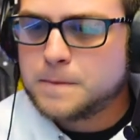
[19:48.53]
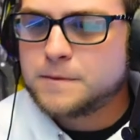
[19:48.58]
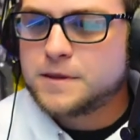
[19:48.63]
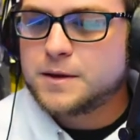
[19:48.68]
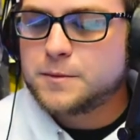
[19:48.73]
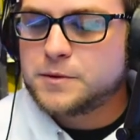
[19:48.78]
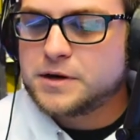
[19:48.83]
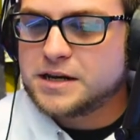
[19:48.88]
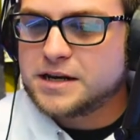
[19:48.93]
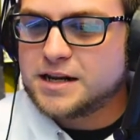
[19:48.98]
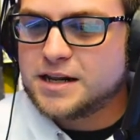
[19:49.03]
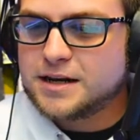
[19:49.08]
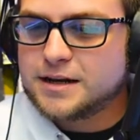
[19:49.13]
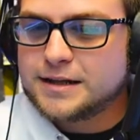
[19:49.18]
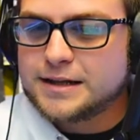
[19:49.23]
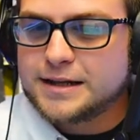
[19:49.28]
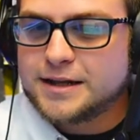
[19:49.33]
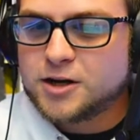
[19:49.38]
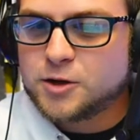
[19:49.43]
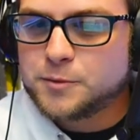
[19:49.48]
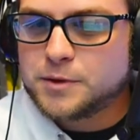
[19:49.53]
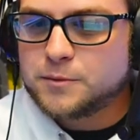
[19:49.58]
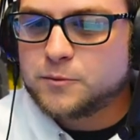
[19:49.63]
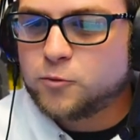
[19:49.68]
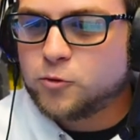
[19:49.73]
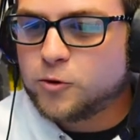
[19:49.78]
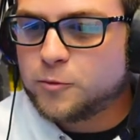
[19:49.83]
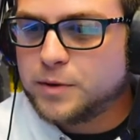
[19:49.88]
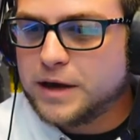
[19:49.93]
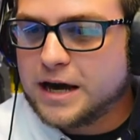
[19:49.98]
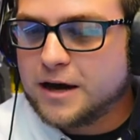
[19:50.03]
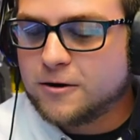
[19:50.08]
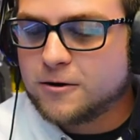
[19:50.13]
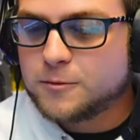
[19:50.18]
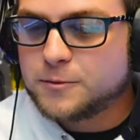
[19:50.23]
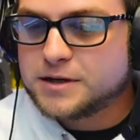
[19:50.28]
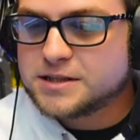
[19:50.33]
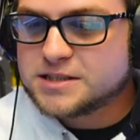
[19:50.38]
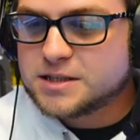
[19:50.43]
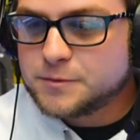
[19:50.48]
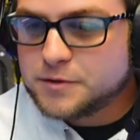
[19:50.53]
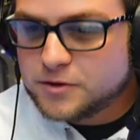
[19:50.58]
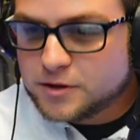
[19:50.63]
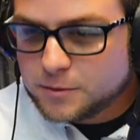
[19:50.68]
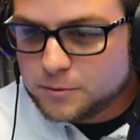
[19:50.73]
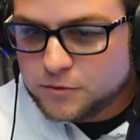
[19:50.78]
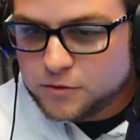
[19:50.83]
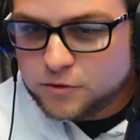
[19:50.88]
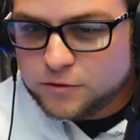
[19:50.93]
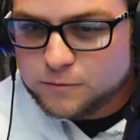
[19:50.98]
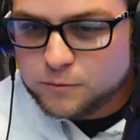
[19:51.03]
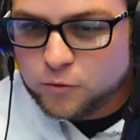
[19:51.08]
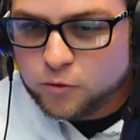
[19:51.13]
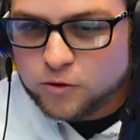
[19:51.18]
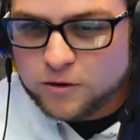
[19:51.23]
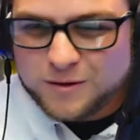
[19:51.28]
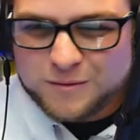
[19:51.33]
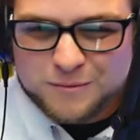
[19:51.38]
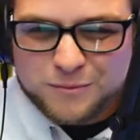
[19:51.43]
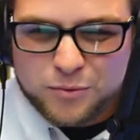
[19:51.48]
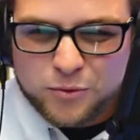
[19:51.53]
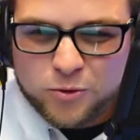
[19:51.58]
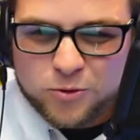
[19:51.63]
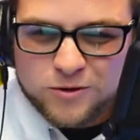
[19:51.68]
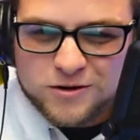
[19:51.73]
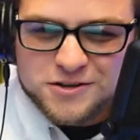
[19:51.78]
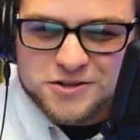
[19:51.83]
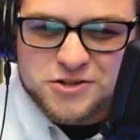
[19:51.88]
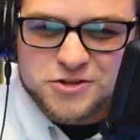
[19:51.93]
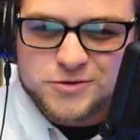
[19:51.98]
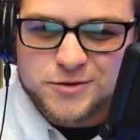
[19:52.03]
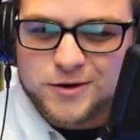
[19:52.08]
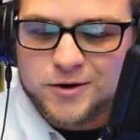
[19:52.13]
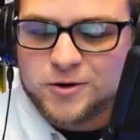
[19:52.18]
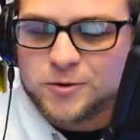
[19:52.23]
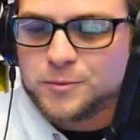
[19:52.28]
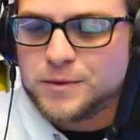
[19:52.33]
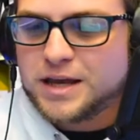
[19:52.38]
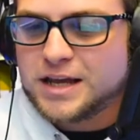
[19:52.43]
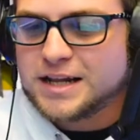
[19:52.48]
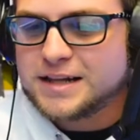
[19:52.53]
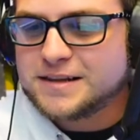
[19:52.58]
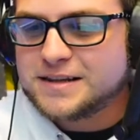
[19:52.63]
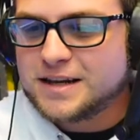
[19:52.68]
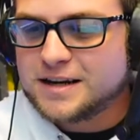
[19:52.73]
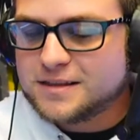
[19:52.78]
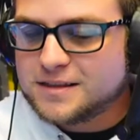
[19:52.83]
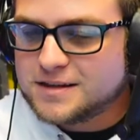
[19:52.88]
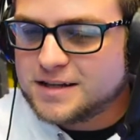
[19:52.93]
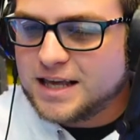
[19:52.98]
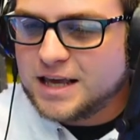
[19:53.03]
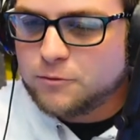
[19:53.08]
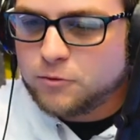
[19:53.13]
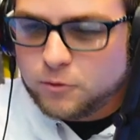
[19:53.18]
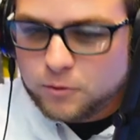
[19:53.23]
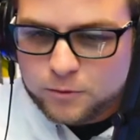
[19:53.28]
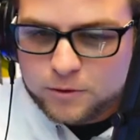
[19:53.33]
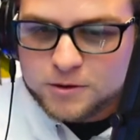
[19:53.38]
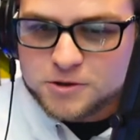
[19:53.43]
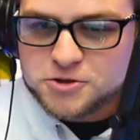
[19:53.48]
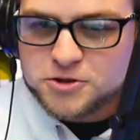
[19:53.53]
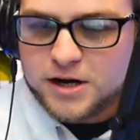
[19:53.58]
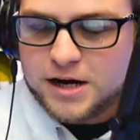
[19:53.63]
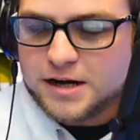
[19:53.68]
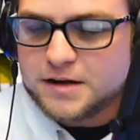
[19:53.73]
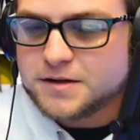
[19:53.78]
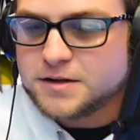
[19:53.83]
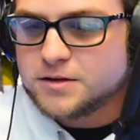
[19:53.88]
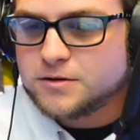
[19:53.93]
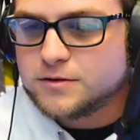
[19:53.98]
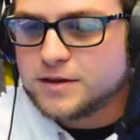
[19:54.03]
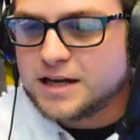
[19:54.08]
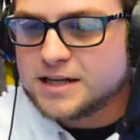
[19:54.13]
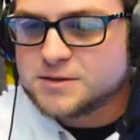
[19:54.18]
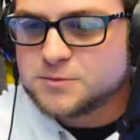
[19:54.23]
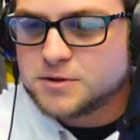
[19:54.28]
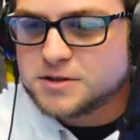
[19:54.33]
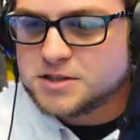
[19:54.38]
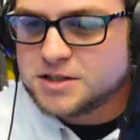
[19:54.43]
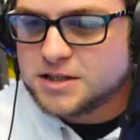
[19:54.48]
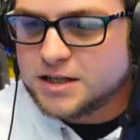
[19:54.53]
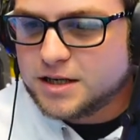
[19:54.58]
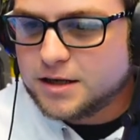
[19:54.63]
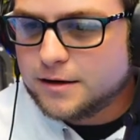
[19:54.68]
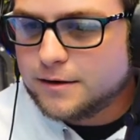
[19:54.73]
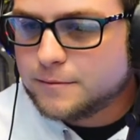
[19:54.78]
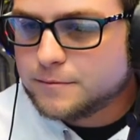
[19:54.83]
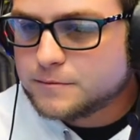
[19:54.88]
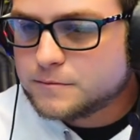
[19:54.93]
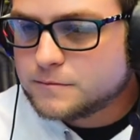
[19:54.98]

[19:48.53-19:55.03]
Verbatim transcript: I'm going to need a little bit more power, but it's going to be able to move more bore and stroke, man. At the end of the day, what we're trying to do, that's what you need.